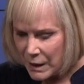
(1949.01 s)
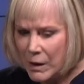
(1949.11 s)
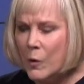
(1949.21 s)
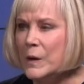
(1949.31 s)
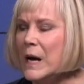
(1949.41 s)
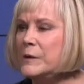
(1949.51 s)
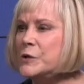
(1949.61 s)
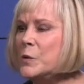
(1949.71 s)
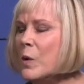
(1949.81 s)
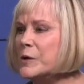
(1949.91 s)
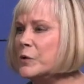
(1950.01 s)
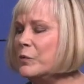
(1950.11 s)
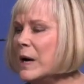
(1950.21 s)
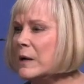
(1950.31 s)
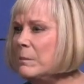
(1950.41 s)
Oh, and I do want to
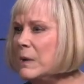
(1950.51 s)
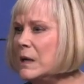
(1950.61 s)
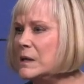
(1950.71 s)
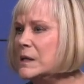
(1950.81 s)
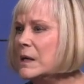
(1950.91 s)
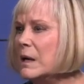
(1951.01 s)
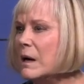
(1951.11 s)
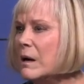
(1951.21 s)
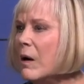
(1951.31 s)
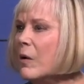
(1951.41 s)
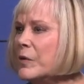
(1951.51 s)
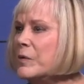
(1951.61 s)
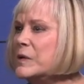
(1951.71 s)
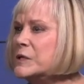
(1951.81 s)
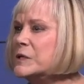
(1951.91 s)
recommend, uh, although
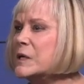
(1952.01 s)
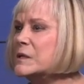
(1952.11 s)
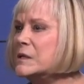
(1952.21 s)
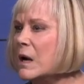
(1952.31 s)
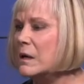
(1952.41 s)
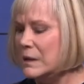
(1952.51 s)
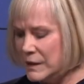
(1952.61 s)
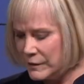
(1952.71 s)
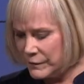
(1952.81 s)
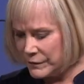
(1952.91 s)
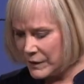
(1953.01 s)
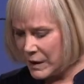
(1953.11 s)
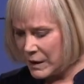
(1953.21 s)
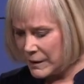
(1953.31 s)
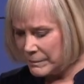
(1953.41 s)
this does not give
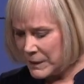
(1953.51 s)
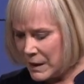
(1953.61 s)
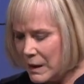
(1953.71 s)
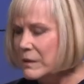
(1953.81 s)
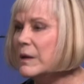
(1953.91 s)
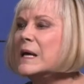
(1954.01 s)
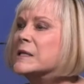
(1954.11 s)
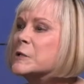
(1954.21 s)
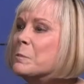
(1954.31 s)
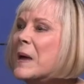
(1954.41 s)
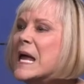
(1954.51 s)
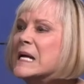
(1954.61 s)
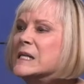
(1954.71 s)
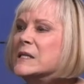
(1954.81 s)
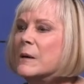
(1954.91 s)
um, the
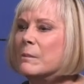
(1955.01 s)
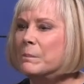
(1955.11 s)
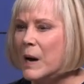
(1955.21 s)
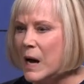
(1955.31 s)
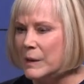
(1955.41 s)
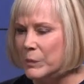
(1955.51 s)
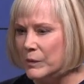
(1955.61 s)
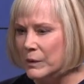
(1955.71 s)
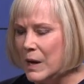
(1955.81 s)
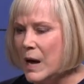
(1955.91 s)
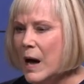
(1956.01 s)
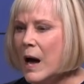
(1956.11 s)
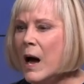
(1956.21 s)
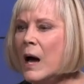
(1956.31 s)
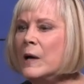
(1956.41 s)
expanded Bible,
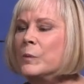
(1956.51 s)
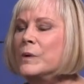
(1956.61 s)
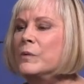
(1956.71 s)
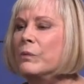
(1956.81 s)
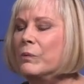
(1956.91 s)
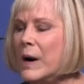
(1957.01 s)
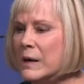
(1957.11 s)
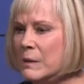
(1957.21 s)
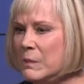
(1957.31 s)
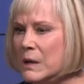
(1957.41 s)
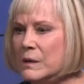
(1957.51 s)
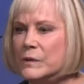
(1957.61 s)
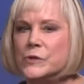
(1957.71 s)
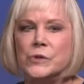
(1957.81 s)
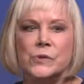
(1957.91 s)
I would recommend
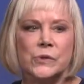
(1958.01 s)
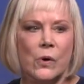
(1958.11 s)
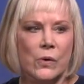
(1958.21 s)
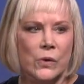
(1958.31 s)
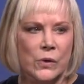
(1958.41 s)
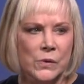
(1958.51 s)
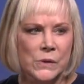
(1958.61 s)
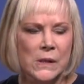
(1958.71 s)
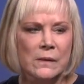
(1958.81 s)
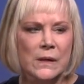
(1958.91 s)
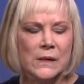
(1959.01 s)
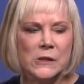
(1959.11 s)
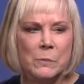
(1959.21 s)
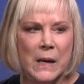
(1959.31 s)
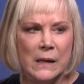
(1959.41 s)
that you start using the
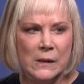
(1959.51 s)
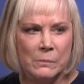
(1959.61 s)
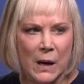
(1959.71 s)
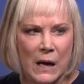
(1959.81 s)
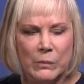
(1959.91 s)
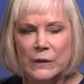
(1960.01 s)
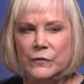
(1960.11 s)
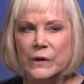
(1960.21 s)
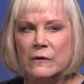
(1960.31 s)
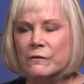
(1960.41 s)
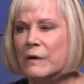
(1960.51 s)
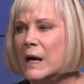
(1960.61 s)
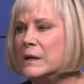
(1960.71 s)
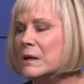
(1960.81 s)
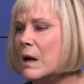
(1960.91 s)
expanded Bible if you can
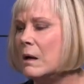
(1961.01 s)
find a